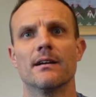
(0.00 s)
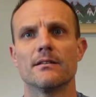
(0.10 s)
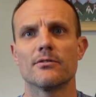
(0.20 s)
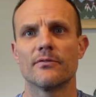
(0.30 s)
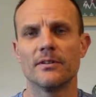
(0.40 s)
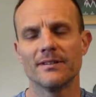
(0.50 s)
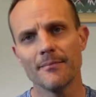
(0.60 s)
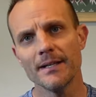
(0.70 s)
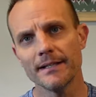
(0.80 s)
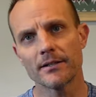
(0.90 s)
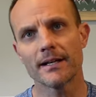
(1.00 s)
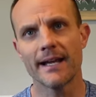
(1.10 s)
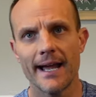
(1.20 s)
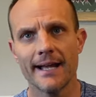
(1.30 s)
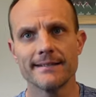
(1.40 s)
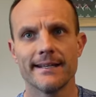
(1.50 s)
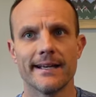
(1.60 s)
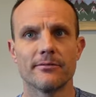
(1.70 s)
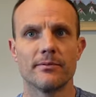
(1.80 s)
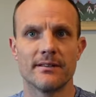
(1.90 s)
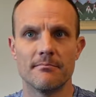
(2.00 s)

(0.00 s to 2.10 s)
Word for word: So if you limit your contact with